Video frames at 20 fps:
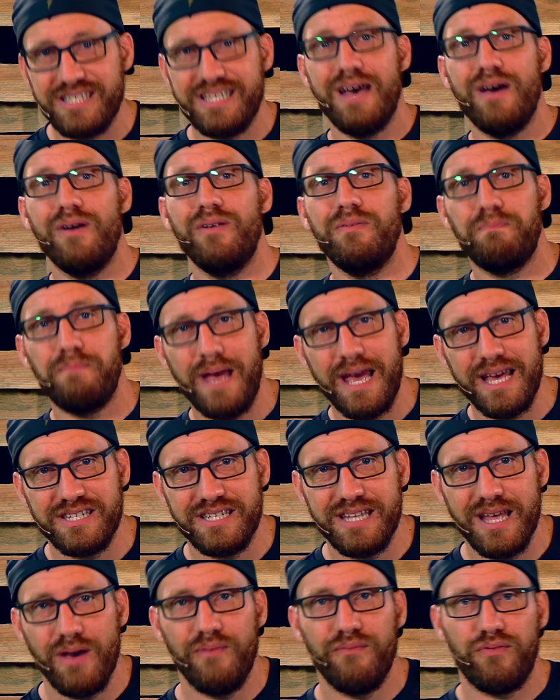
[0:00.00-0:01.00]
down, passed
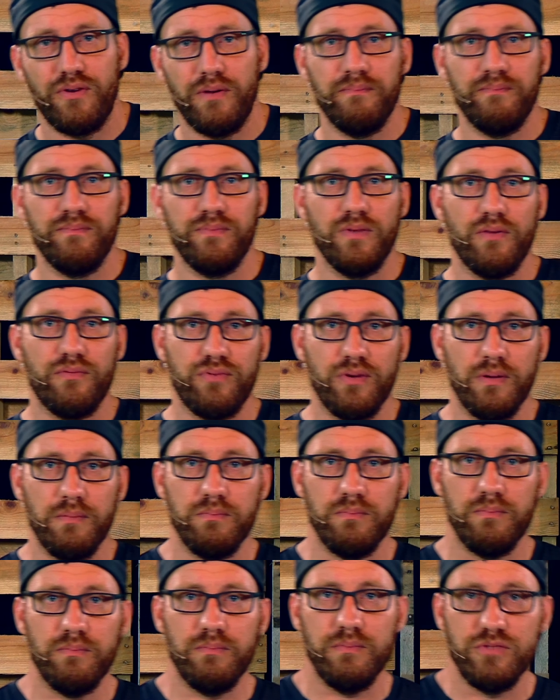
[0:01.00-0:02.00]
down from, from
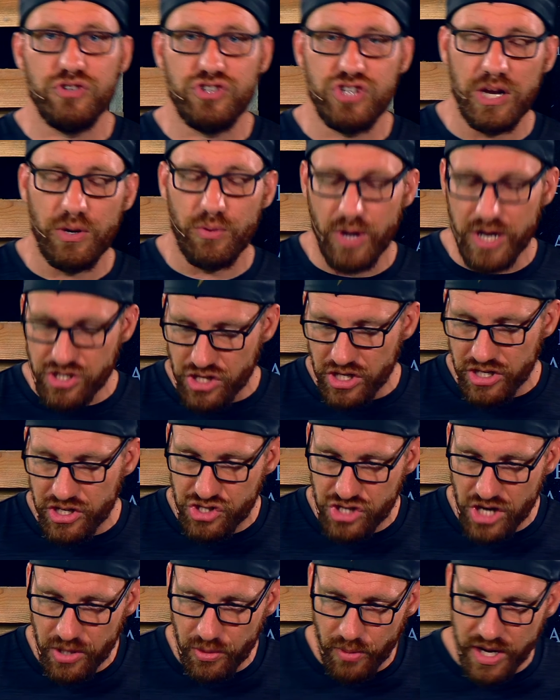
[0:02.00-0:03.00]
generation to
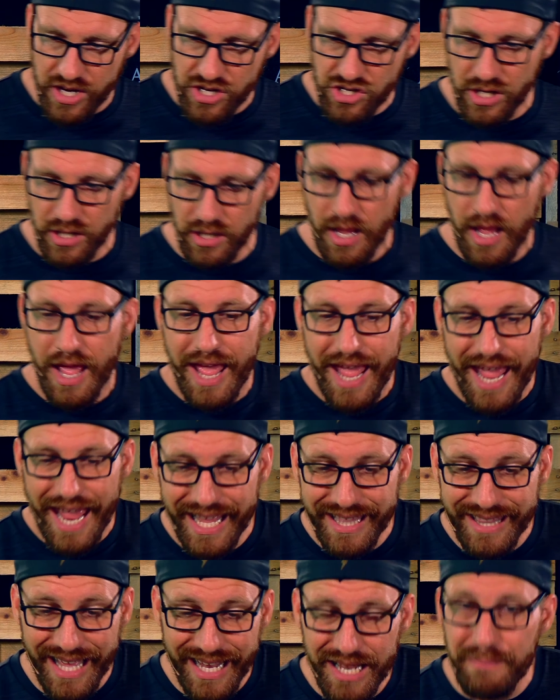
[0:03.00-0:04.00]
generation.
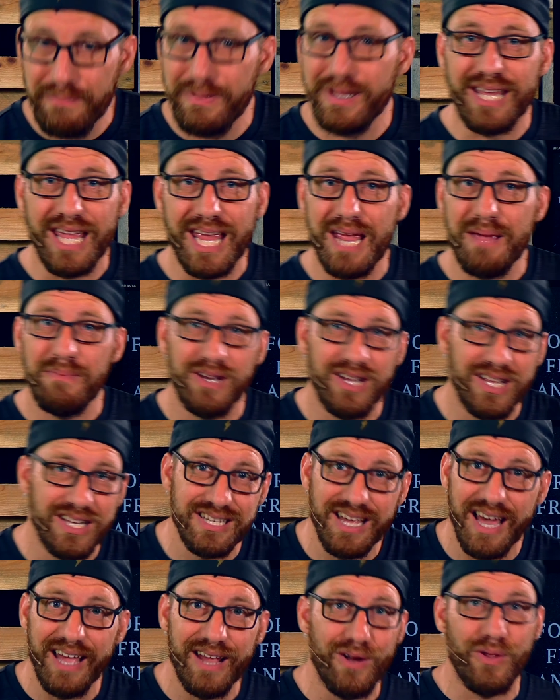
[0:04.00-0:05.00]
And then it became an
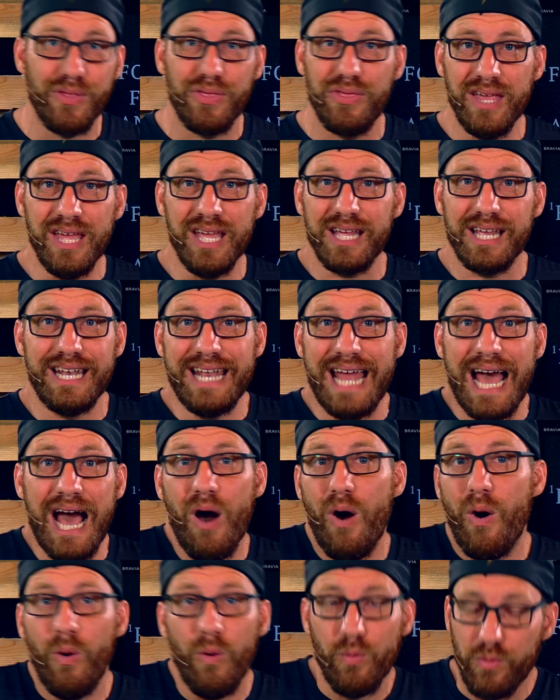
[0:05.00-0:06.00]
entire thing. And
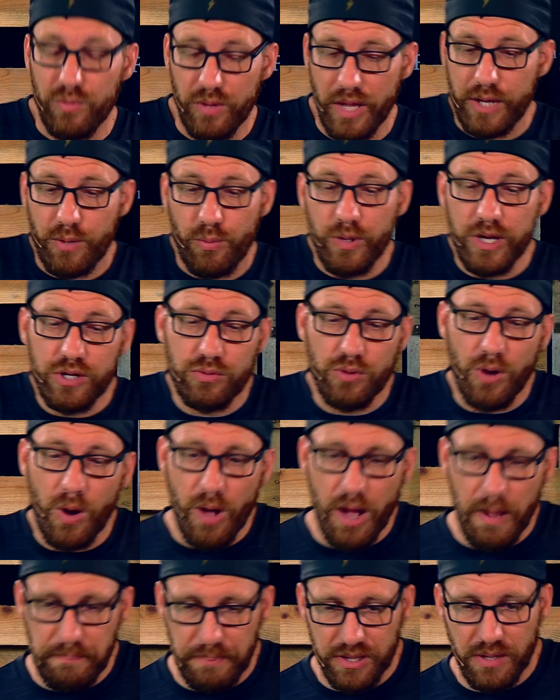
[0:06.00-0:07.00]
now, like, we grow
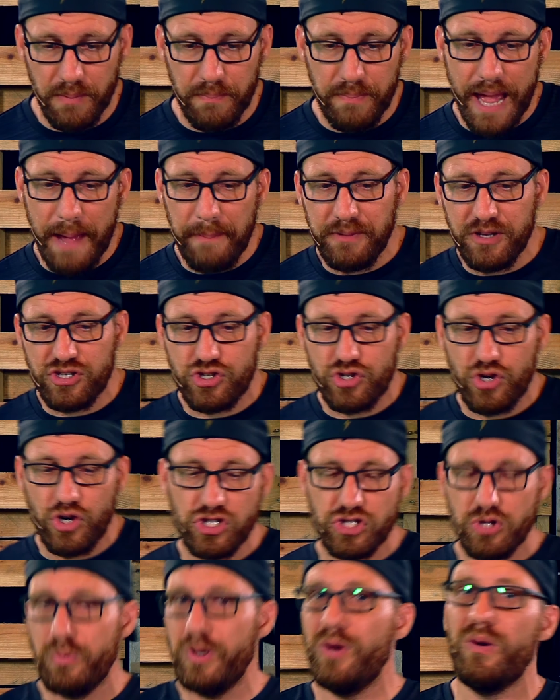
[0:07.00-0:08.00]
up in the Baptist
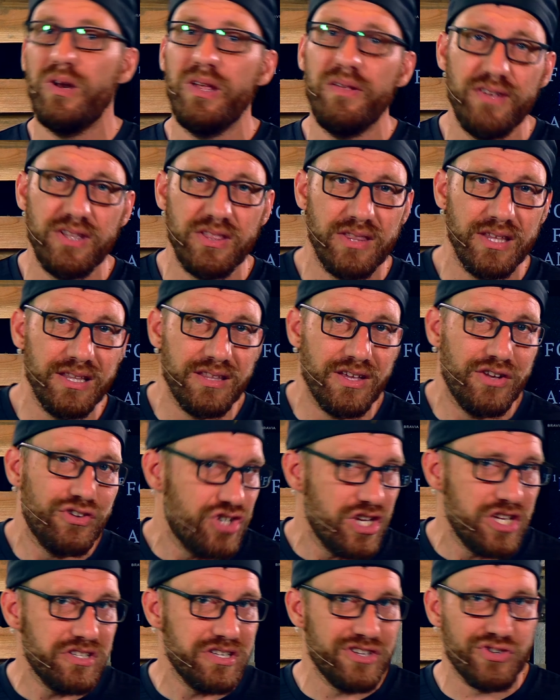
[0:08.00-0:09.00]
church and we don't even think that
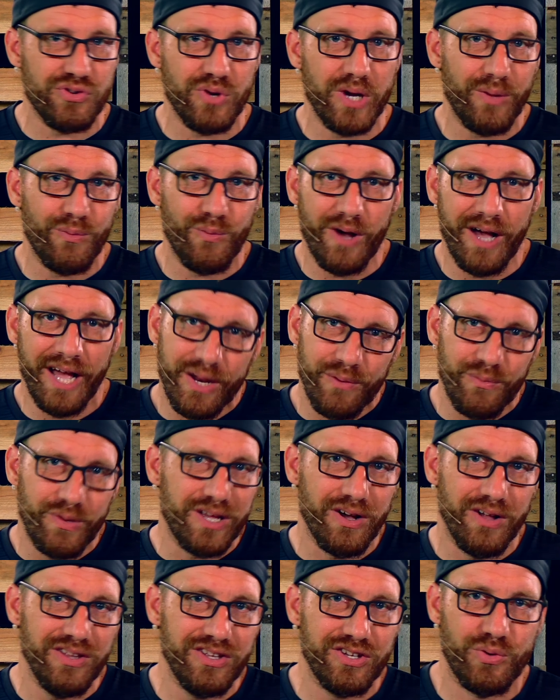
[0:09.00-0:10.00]
Jesus drank wine. We
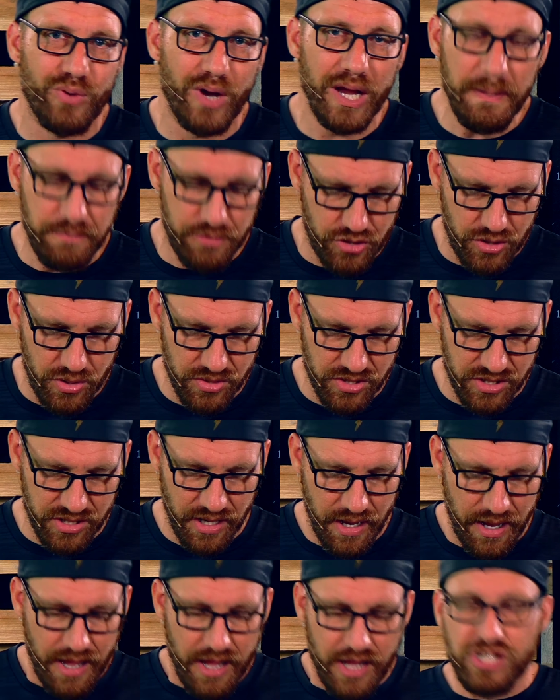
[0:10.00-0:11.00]
call it grape juice.
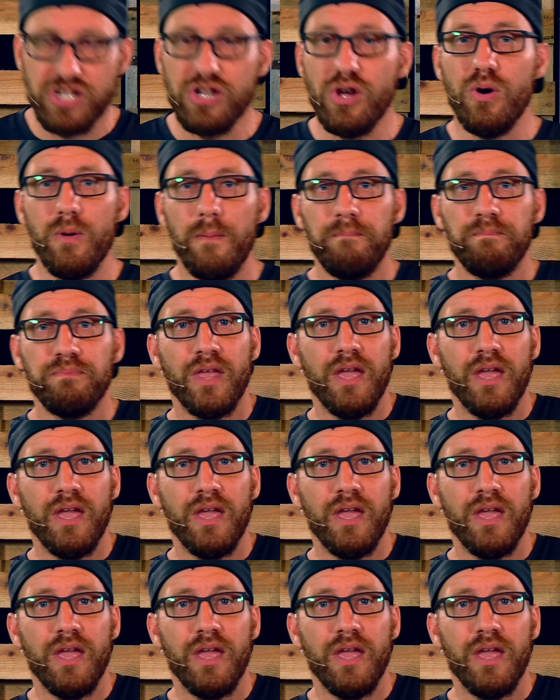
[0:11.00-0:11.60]
So